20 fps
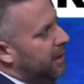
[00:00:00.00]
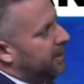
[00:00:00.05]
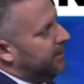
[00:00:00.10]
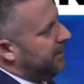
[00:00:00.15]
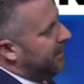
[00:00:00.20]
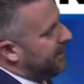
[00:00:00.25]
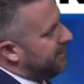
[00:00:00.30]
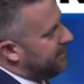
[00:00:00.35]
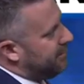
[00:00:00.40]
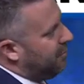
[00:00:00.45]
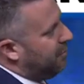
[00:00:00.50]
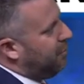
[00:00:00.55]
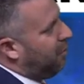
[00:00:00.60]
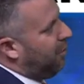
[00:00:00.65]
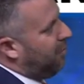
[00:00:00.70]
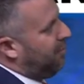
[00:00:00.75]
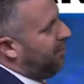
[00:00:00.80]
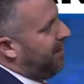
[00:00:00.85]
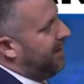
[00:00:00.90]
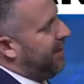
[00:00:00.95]
Not so
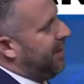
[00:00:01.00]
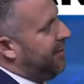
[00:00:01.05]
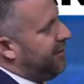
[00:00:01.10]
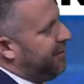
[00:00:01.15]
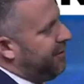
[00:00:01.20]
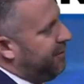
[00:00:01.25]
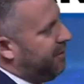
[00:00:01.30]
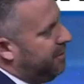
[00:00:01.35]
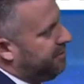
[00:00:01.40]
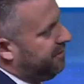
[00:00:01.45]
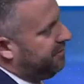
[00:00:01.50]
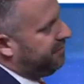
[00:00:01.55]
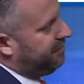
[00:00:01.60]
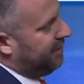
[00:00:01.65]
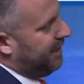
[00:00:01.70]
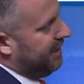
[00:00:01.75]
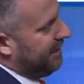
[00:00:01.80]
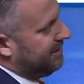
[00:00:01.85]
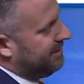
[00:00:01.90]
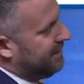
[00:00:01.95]
warm right now, though, up in
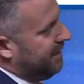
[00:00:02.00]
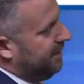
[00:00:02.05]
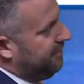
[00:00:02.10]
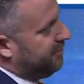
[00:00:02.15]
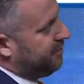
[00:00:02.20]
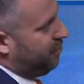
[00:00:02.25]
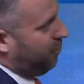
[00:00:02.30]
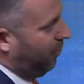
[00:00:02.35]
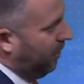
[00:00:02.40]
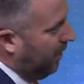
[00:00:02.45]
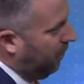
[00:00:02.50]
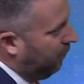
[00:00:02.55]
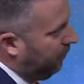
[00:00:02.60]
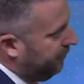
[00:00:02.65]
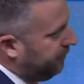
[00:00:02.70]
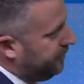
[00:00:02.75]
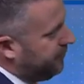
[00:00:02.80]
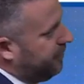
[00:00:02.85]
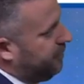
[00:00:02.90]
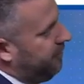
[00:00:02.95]
Flagstaff.
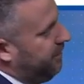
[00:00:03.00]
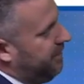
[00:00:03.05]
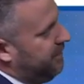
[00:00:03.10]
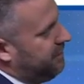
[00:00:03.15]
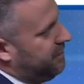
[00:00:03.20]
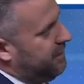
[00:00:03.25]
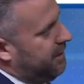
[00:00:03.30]
12 degrees